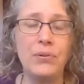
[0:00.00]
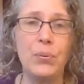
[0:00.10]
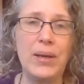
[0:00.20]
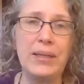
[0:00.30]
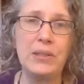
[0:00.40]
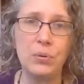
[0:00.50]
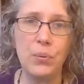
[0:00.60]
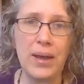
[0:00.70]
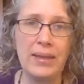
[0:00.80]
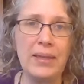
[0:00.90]
of
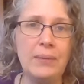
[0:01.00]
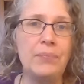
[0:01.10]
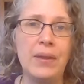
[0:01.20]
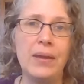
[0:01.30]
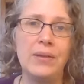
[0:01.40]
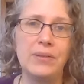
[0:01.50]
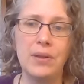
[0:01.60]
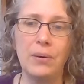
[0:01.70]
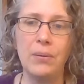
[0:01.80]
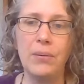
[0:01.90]
2020.
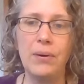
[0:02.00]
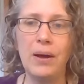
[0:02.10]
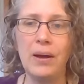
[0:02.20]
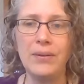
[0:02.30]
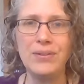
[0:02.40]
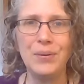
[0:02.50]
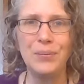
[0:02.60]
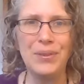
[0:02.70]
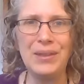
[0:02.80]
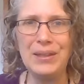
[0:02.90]
So, uh, so
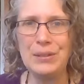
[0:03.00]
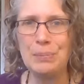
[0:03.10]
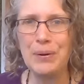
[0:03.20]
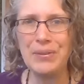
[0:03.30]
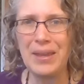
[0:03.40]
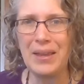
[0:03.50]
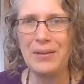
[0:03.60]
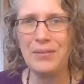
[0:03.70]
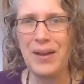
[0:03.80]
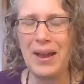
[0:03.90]
with each birthday
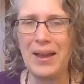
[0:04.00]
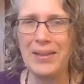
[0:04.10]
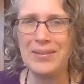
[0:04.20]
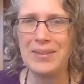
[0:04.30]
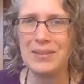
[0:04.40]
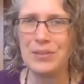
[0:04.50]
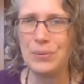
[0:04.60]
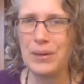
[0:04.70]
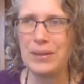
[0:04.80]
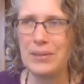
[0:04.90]
you've had since
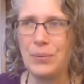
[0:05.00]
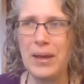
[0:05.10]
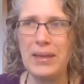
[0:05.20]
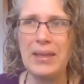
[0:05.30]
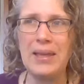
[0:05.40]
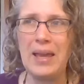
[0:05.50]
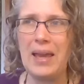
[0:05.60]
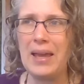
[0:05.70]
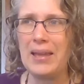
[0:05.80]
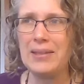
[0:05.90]
2020,
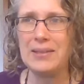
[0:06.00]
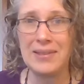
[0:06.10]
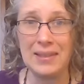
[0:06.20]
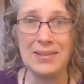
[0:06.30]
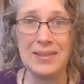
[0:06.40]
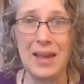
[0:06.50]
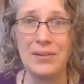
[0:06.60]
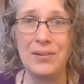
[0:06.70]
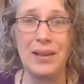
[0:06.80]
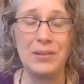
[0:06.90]
and since
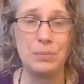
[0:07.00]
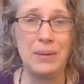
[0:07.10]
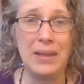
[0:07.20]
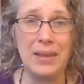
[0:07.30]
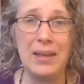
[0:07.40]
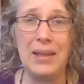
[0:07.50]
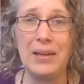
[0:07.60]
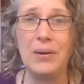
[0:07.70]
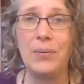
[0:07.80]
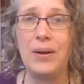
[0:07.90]
Saturn has been
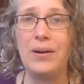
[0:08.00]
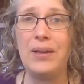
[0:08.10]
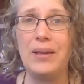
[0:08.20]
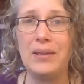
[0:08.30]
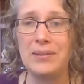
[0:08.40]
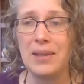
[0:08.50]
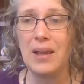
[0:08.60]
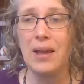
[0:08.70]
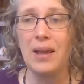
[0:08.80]
in Aquarius,